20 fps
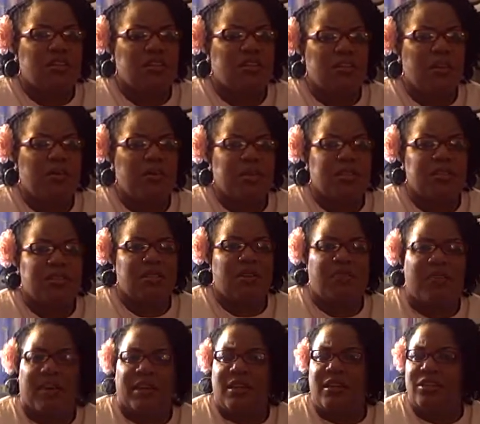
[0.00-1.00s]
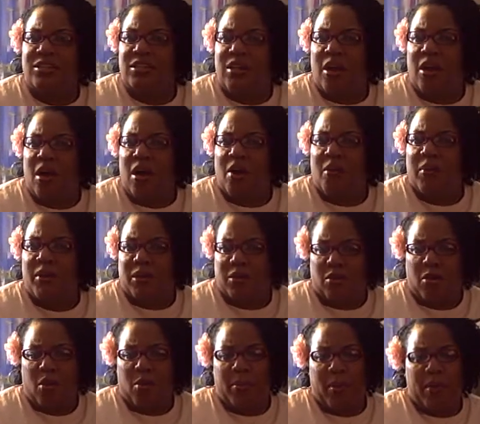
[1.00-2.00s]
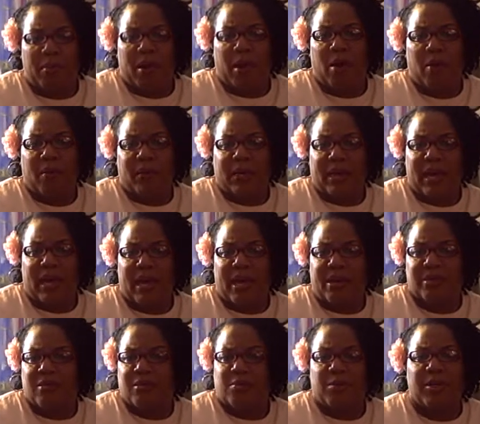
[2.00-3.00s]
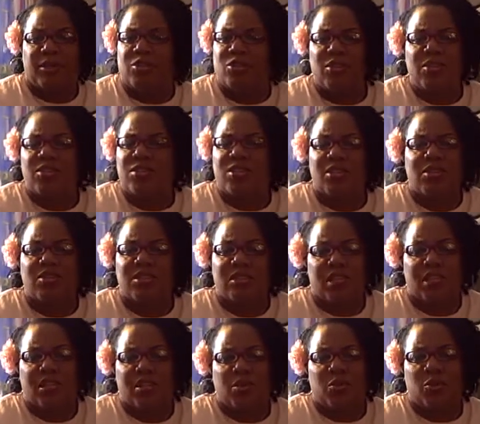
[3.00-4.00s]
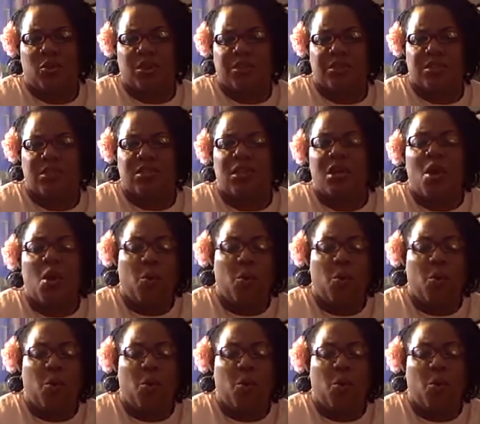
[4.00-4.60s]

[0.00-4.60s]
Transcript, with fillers: Some of the stuff I guess y'all already know, or maybe I already asked, but you can still send in questions.